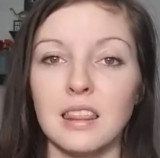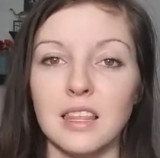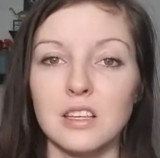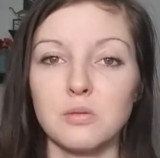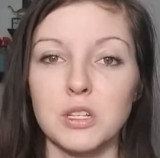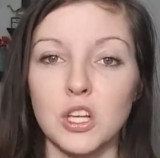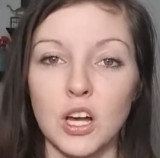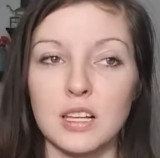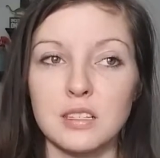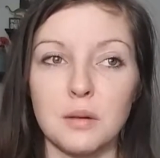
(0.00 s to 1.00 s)
this was
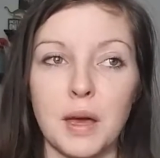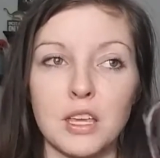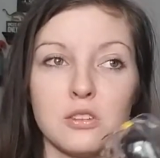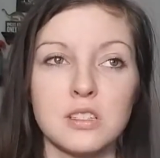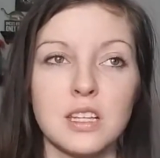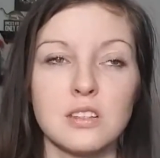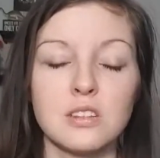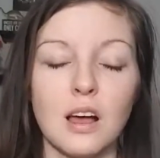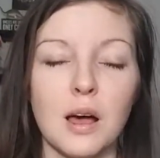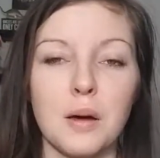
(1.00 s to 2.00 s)
awesome. I used
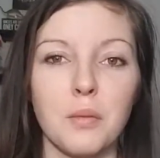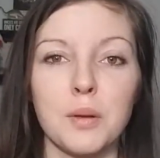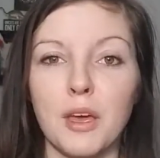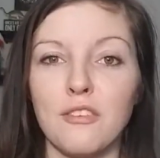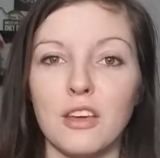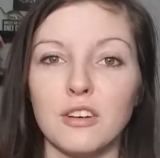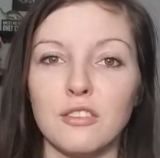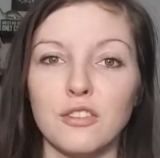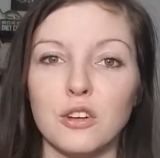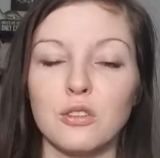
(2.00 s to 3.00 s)
this, one of my
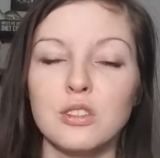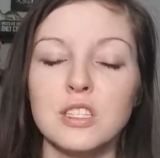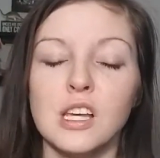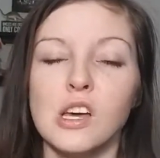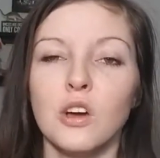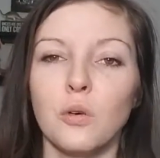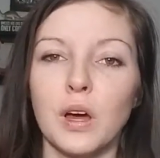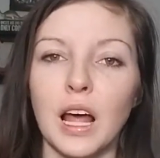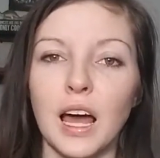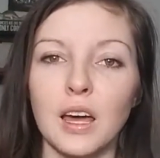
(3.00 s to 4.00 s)
favorite foods
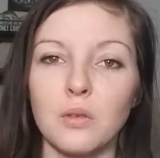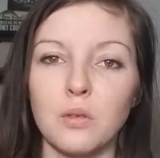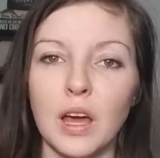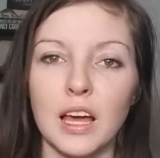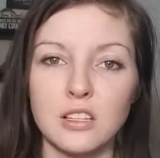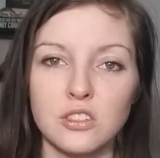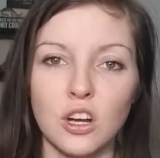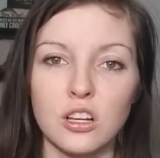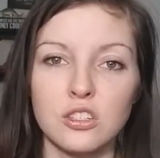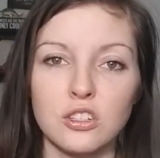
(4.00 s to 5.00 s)
when I had
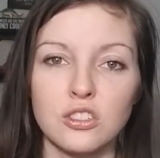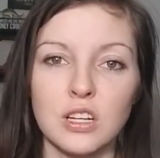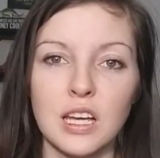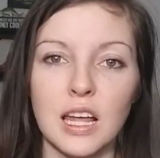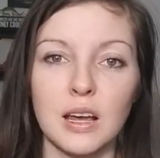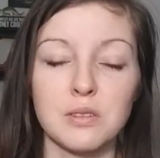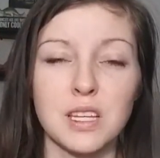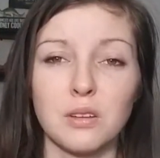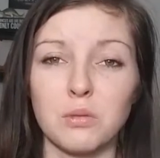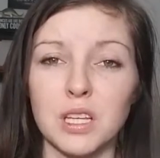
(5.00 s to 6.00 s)
jaw surgery and I was
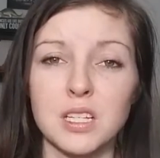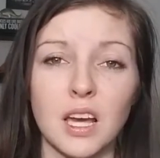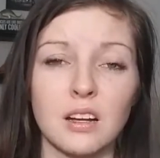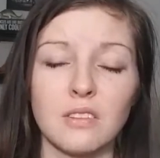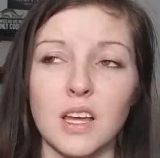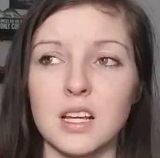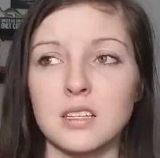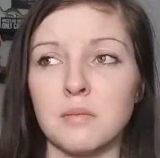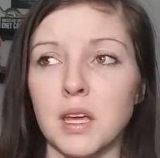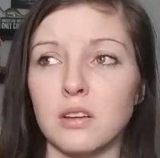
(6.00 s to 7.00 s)
getting really tired of like
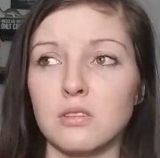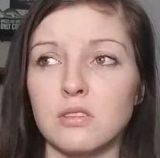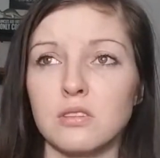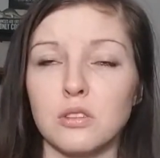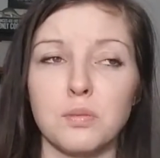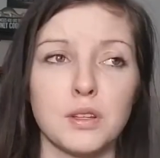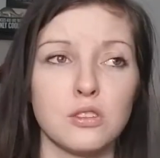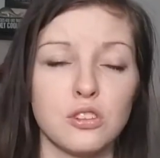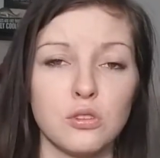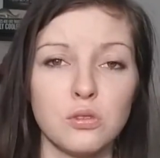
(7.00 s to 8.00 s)
tomato soup
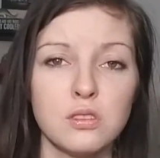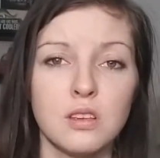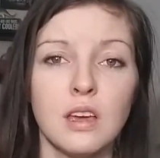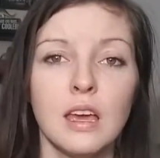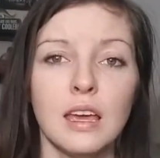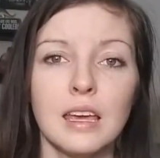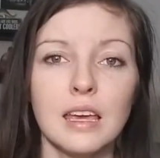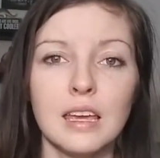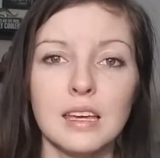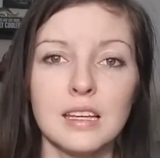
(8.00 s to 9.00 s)
and juice,
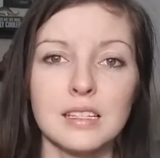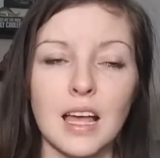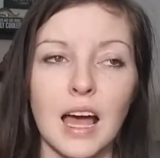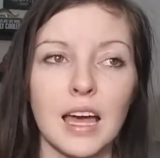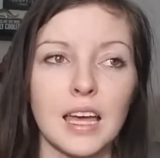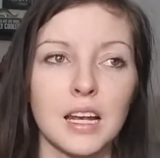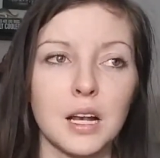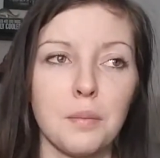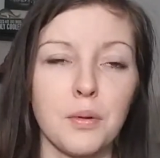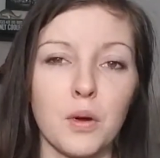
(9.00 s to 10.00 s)
is I ended
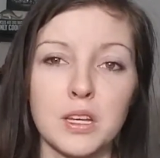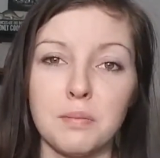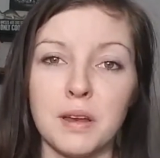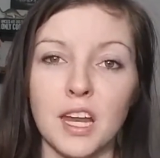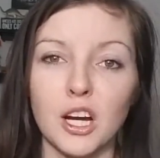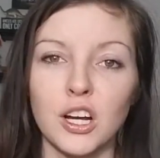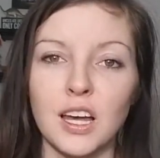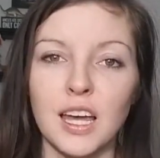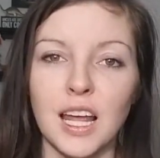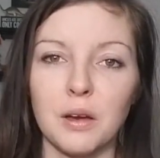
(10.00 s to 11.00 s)
up going to
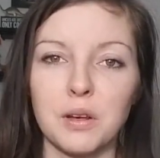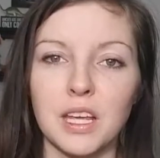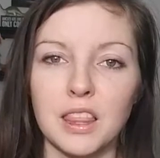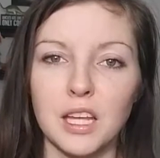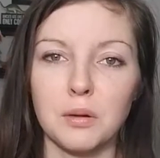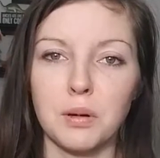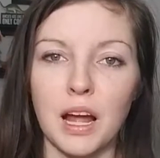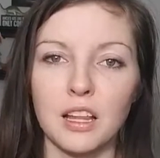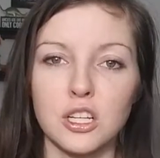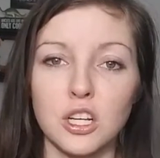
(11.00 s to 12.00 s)
Panera and I would get their
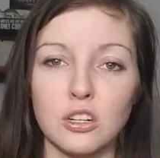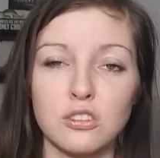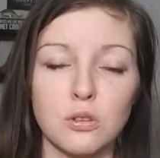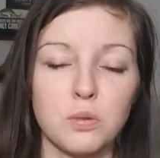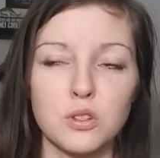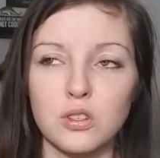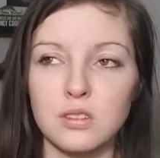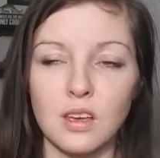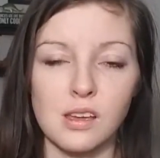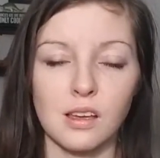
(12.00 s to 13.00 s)
broccoli cheddar soup, which
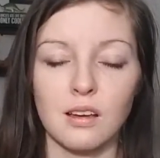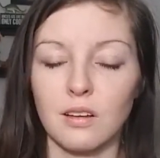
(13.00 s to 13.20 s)
is like